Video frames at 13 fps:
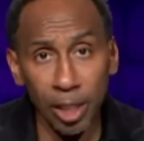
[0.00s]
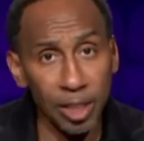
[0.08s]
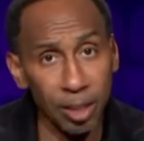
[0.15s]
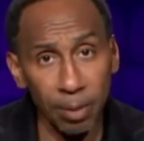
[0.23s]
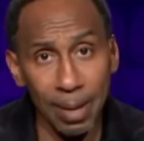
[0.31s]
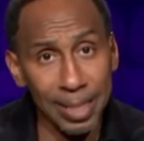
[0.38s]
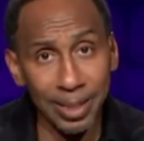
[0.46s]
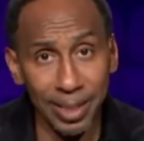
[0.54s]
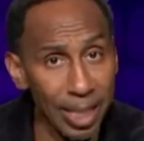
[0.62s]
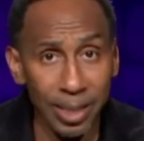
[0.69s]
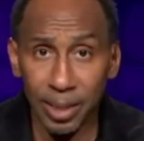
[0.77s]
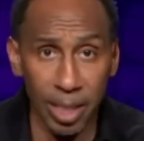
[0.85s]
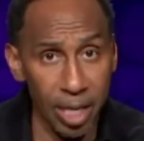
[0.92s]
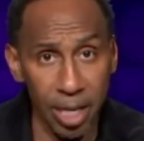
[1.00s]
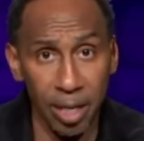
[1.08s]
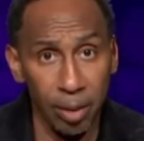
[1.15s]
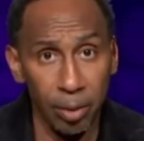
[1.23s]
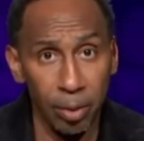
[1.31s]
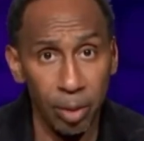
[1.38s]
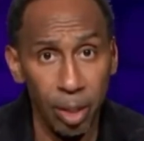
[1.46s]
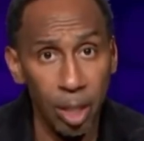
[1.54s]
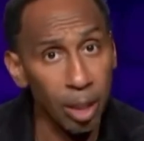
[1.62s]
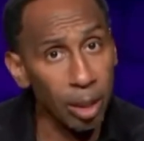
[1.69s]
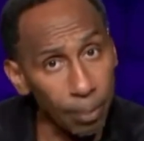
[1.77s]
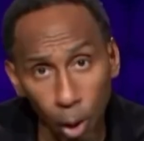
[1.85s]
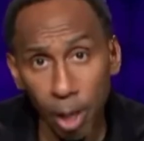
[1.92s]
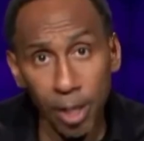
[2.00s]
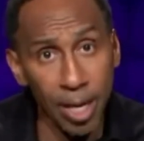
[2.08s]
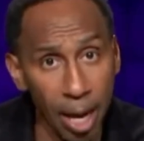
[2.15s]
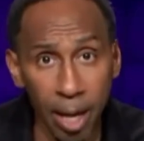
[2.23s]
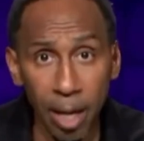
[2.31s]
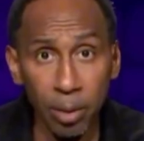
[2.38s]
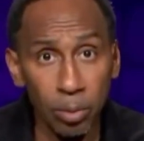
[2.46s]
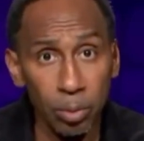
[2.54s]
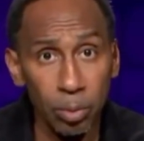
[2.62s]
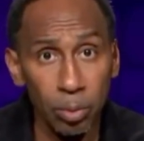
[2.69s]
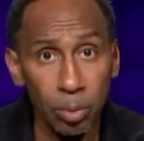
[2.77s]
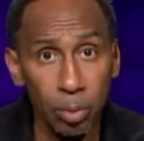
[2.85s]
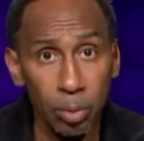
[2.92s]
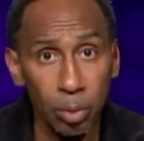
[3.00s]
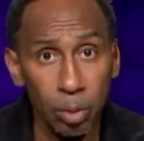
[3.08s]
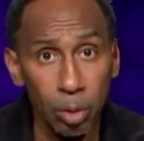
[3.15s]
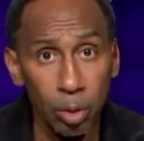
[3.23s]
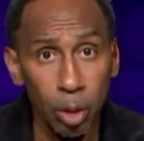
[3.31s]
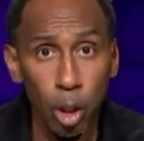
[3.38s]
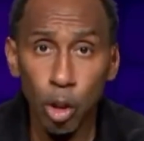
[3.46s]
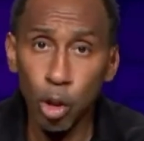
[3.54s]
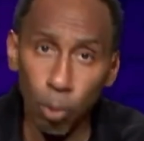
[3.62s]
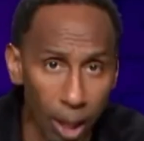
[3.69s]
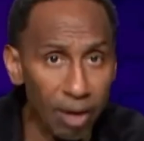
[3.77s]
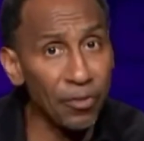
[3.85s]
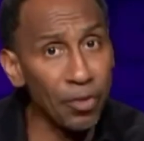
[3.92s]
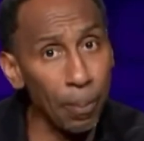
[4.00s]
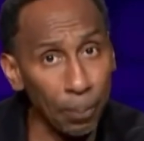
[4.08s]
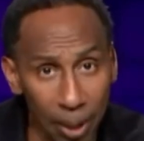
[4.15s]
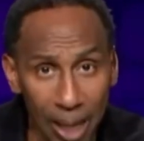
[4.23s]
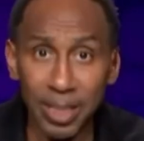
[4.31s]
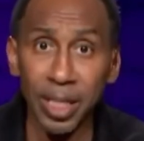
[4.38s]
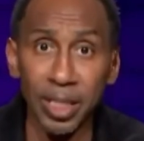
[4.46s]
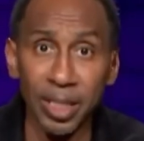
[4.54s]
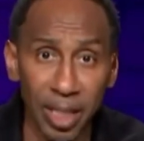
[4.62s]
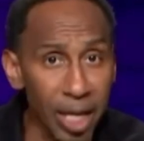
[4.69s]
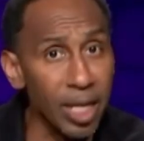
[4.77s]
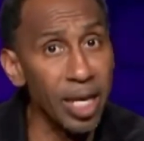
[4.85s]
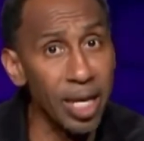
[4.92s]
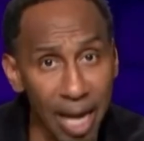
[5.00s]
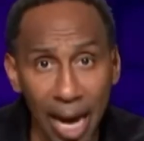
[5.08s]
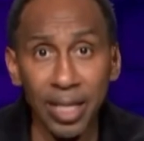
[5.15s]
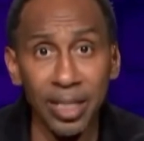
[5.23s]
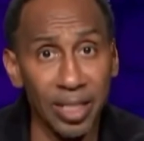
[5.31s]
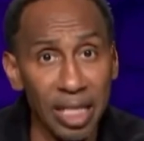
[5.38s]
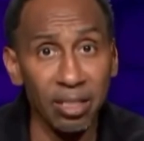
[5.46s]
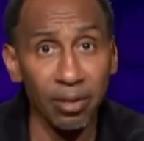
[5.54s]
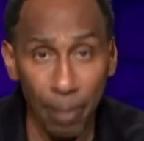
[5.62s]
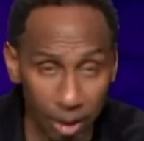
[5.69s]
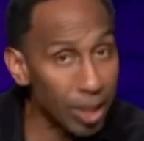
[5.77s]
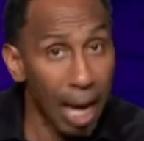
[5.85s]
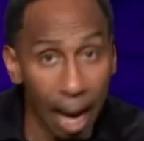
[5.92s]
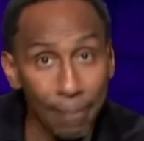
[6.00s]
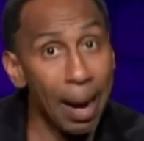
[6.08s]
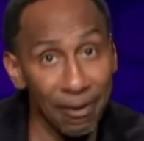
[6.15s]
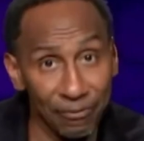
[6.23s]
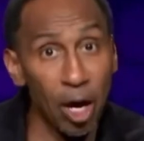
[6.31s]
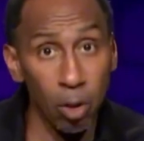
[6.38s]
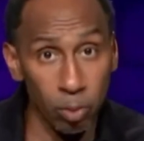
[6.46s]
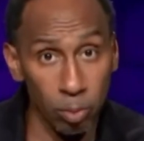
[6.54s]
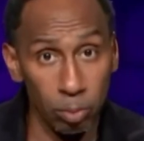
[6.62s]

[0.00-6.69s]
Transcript: to my sister here. Come on now. You're running for the presidency of the United States of America. You got my vote.